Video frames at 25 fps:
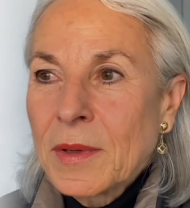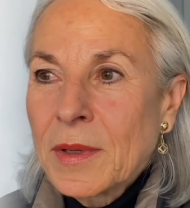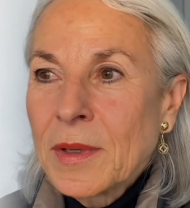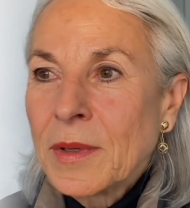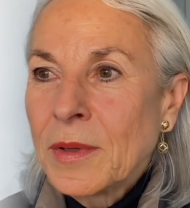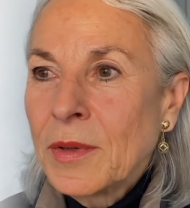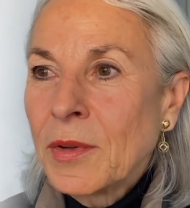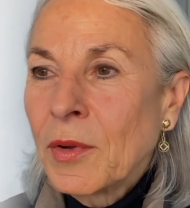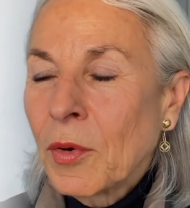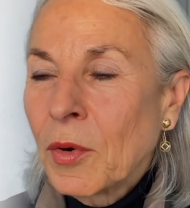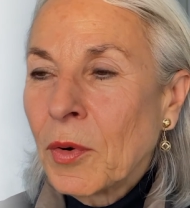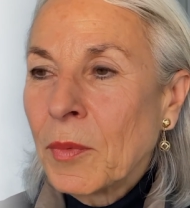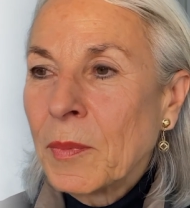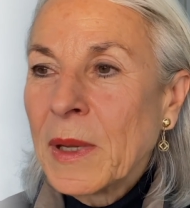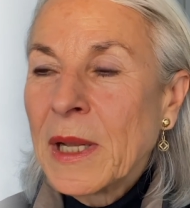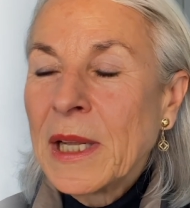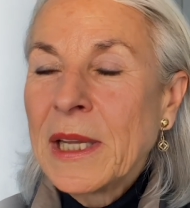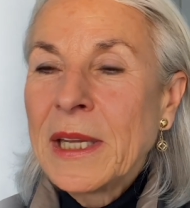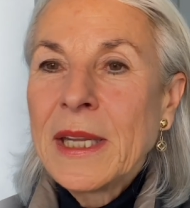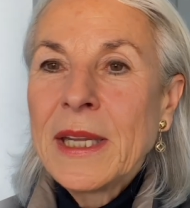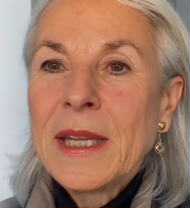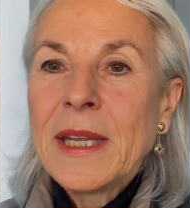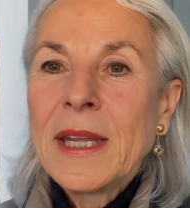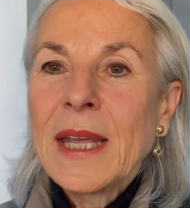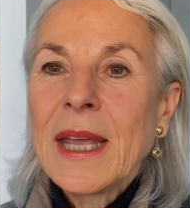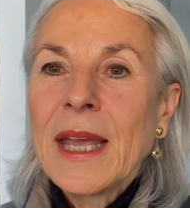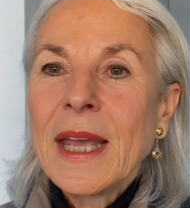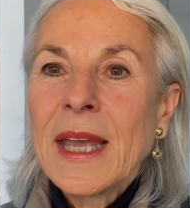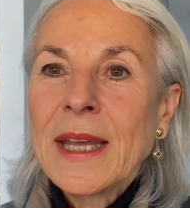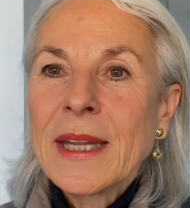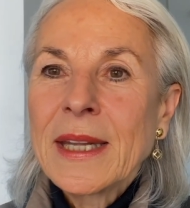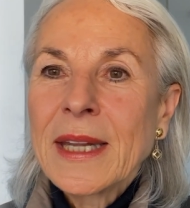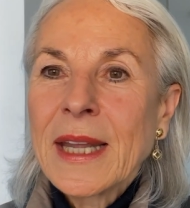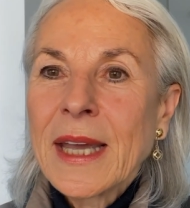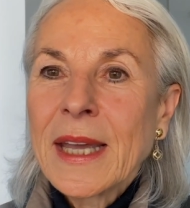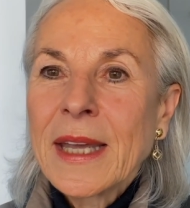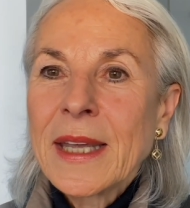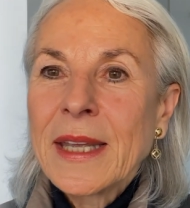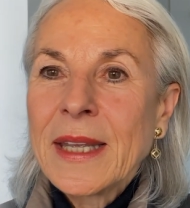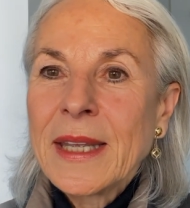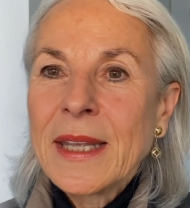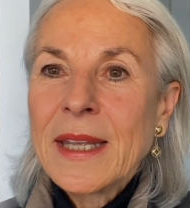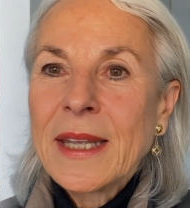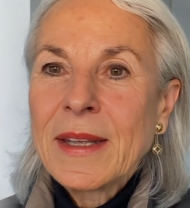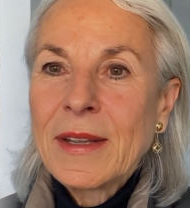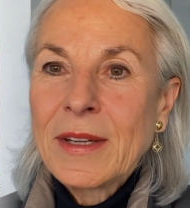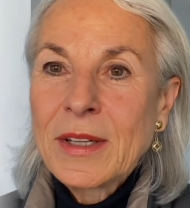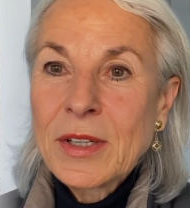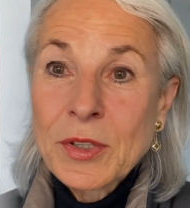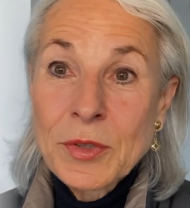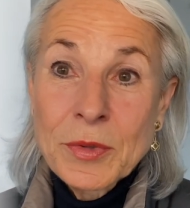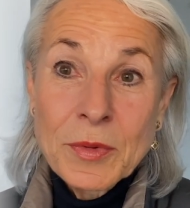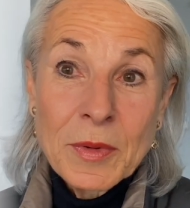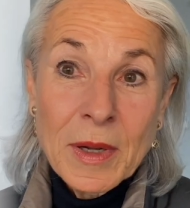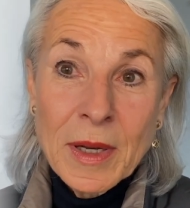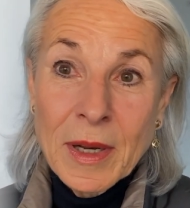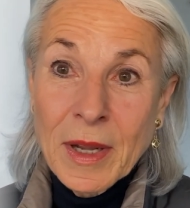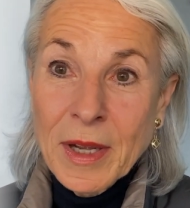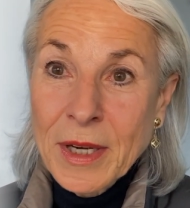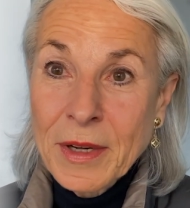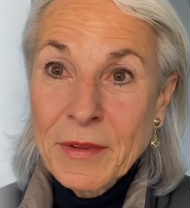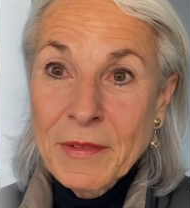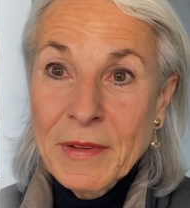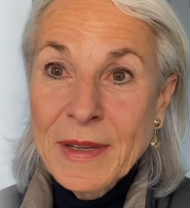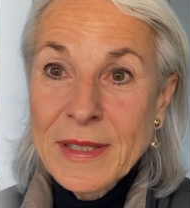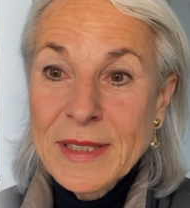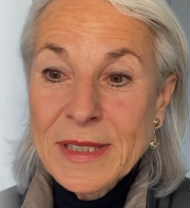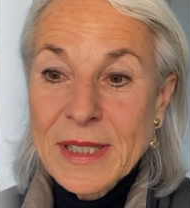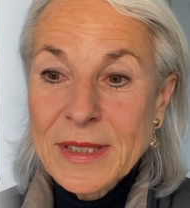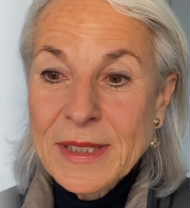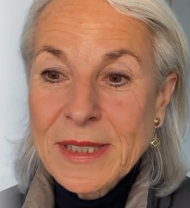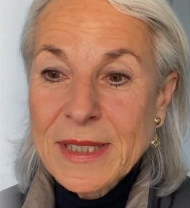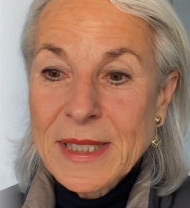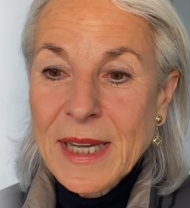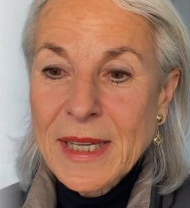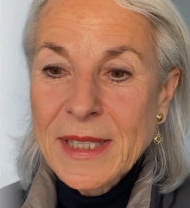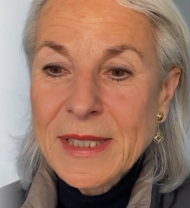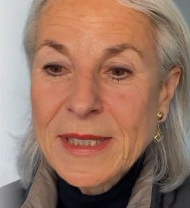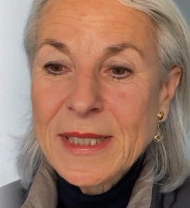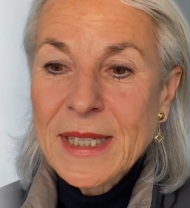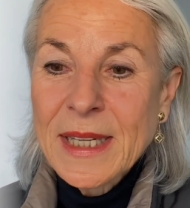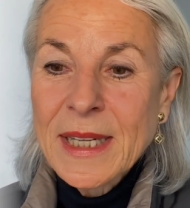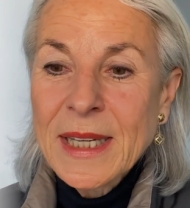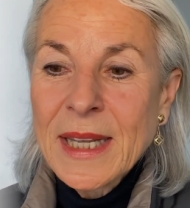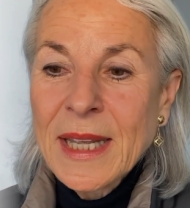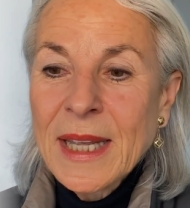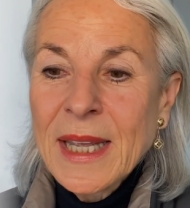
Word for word: normally and I do a lot of exercise.